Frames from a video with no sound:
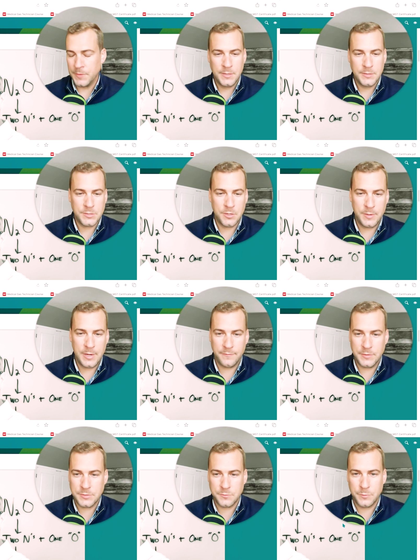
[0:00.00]
So we have
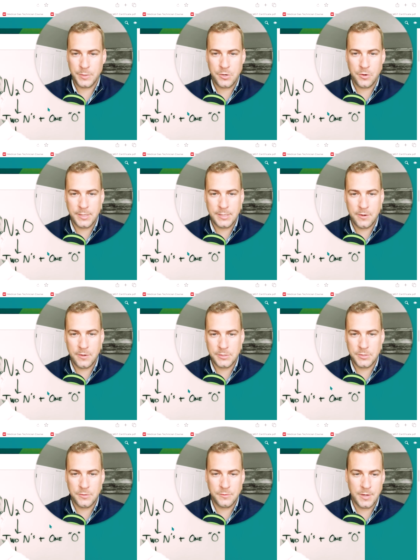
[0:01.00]
this recurring
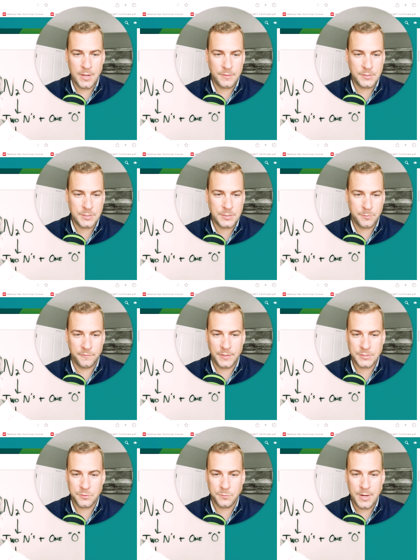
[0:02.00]
character. This is
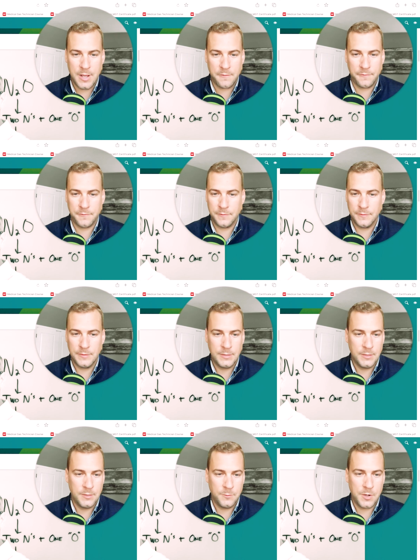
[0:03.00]
Professor Ralph.
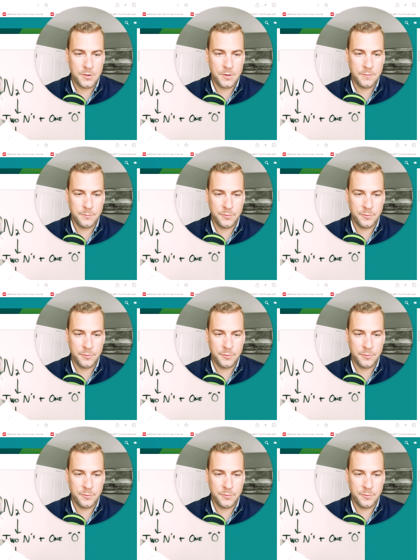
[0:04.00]
Welcome,